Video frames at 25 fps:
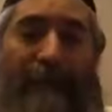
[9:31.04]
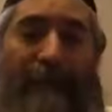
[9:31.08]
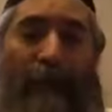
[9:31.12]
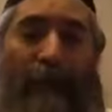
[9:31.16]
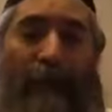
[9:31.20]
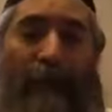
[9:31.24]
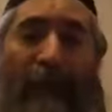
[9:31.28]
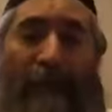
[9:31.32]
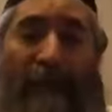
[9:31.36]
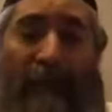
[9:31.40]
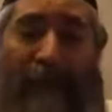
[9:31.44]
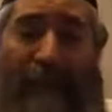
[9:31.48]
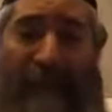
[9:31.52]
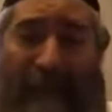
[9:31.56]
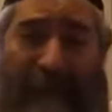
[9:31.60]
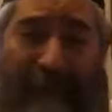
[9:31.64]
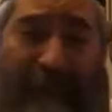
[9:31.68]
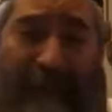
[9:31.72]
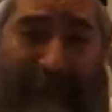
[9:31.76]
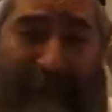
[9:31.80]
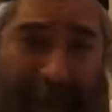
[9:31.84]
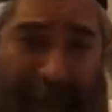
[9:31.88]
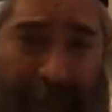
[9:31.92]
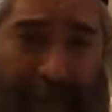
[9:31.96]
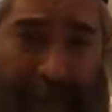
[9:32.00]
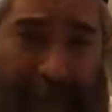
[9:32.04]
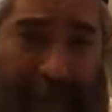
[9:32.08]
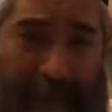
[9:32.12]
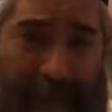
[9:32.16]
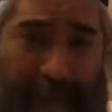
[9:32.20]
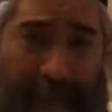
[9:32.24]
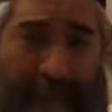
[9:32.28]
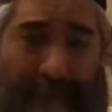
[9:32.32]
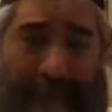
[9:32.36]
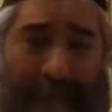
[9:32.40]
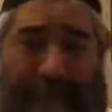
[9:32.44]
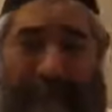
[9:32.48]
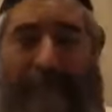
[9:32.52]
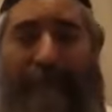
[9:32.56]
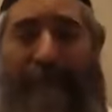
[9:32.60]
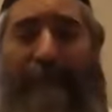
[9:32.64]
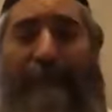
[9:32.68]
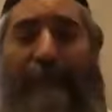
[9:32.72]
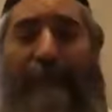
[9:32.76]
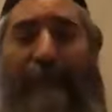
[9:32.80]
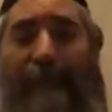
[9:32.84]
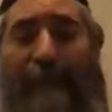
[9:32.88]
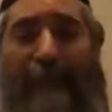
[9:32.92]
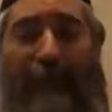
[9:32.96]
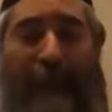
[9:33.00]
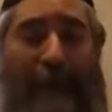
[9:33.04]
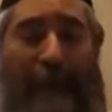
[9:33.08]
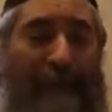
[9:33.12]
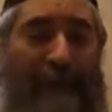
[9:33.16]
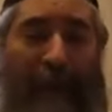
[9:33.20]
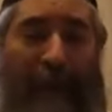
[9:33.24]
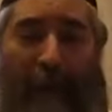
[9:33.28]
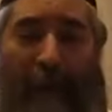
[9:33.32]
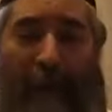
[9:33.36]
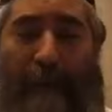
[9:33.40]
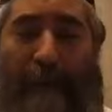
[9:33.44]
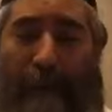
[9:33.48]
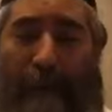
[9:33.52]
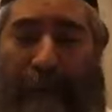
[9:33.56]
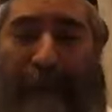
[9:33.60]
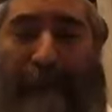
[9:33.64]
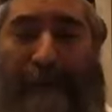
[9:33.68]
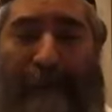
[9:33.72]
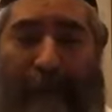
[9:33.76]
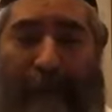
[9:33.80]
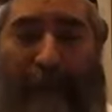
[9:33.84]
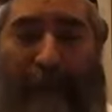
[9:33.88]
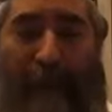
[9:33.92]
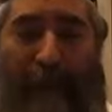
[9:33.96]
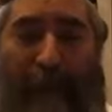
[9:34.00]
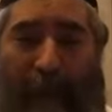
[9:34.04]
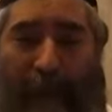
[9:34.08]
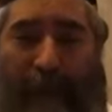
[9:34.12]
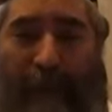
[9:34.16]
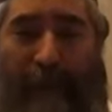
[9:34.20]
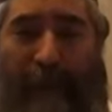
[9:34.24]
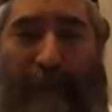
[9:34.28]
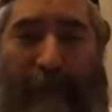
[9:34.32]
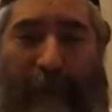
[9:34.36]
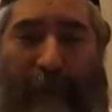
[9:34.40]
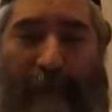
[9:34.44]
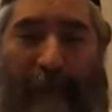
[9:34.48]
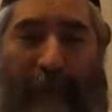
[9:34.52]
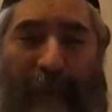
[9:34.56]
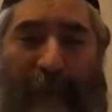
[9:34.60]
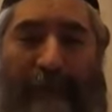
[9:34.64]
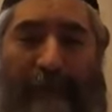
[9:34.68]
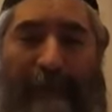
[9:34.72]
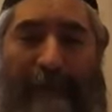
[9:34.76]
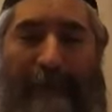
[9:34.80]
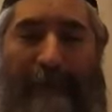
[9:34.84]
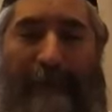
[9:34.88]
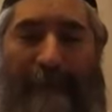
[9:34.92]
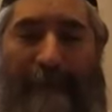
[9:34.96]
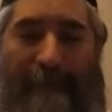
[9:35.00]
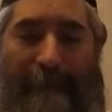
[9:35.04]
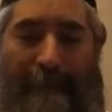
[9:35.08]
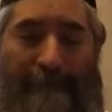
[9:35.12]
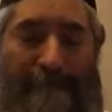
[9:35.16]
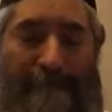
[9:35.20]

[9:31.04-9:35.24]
Hashem al kisedin, okay, very busy with all the requests.